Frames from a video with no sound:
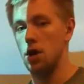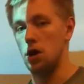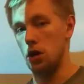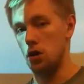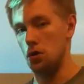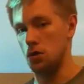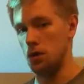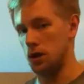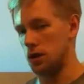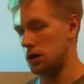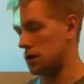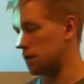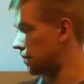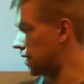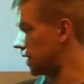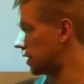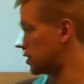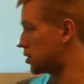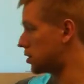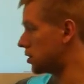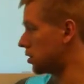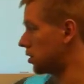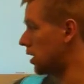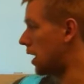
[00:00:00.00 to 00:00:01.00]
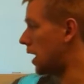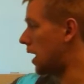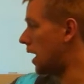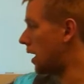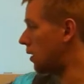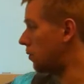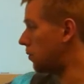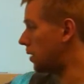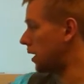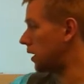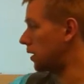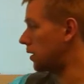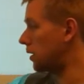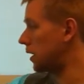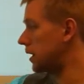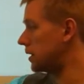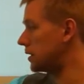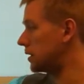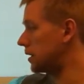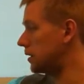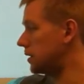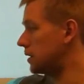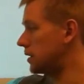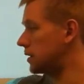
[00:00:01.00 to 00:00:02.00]
You need to make sure I
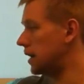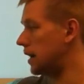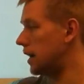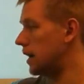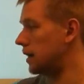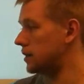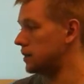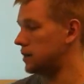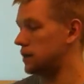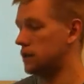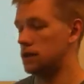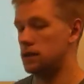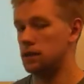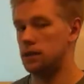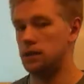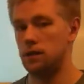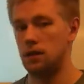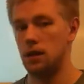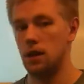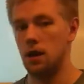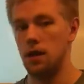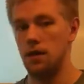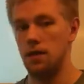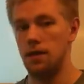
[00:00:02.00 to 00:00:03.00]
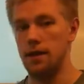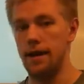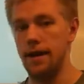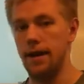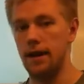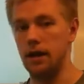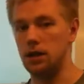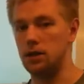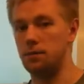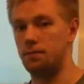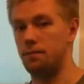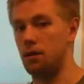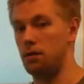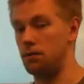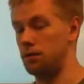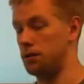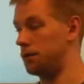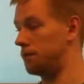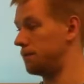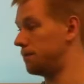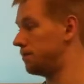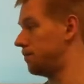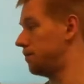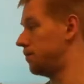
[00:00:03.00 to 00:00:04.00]
recognize that this x is the
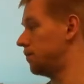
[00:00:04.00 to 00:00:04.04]
exponent.